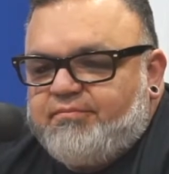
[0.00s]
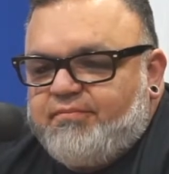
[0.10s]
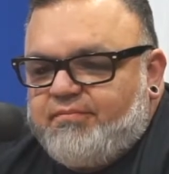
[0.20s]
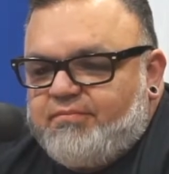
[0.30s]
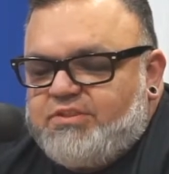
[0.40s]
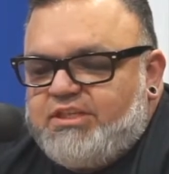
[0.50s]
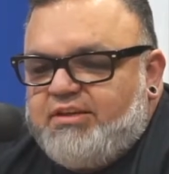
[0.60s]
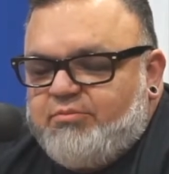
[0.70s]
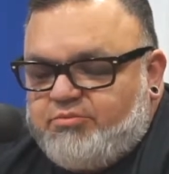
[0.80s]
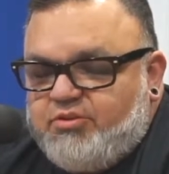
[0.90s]

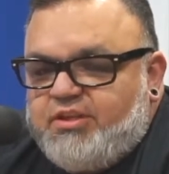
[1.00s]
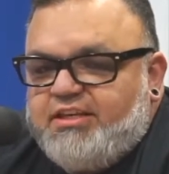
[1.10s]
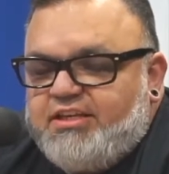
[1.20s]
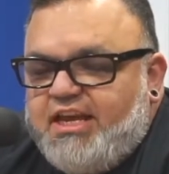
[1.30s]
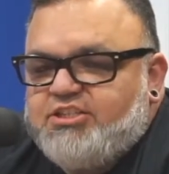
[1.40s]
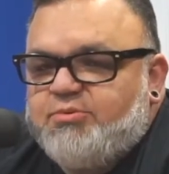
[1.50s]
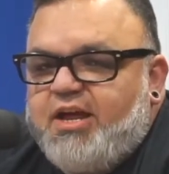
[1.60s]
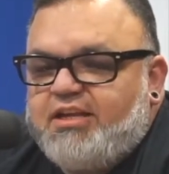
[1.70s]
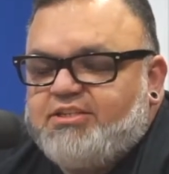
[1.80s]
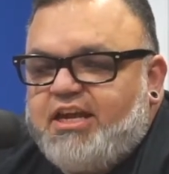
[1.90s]
she
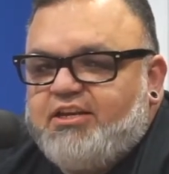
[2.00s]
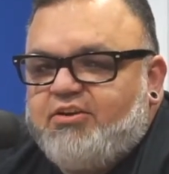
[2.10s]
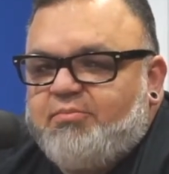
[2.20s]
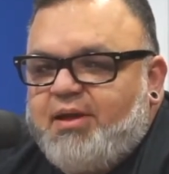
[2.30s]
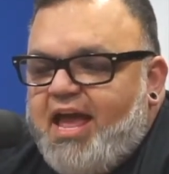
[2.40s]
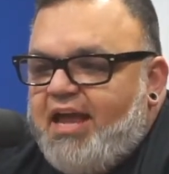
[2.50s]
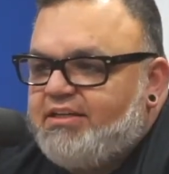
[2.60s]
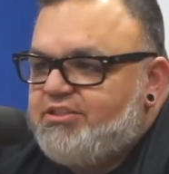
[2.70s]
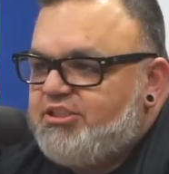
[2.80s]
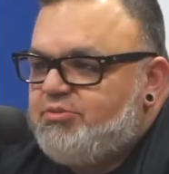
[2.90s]
had to go to PAC,
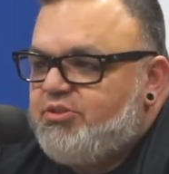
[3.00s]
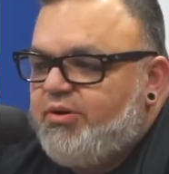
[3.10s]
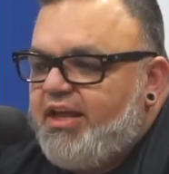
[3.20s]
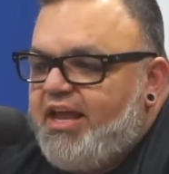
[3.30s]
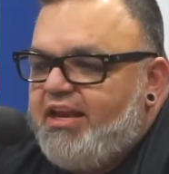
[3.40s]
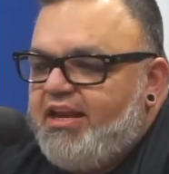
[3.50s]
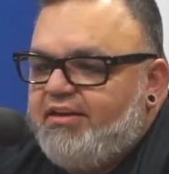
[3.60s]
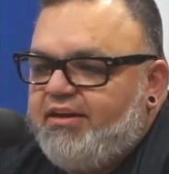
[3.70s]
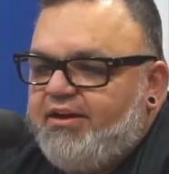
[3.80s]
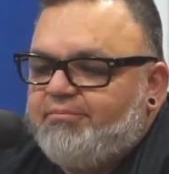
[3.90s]
and she was going ahead,
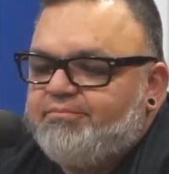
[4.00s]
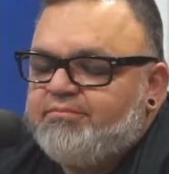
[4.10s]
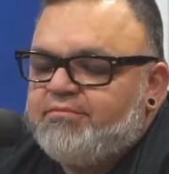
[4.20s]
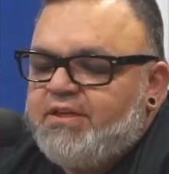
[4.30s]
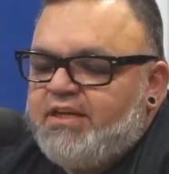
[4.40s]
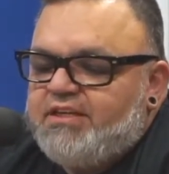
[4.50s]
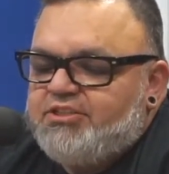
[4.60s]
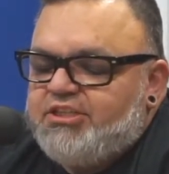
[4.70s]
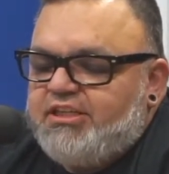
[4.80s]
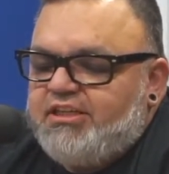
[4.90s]
and
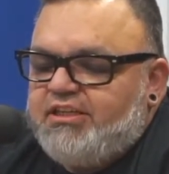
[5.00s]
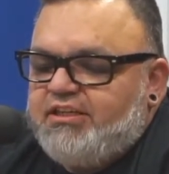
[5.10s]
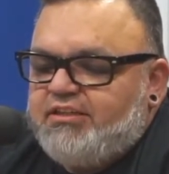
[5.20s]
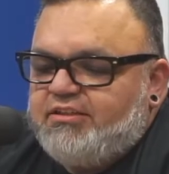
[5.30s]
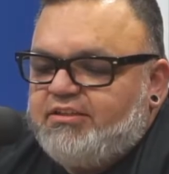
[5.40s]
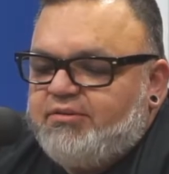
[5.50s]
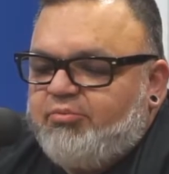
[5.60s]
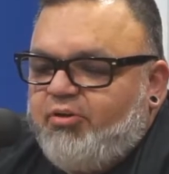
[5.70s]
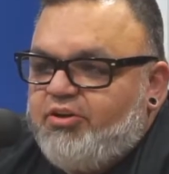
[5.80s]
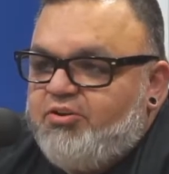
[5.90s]
she
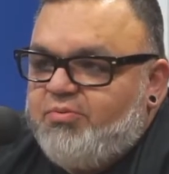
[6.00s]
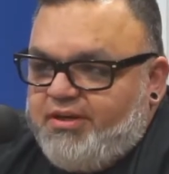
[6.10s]
brought you in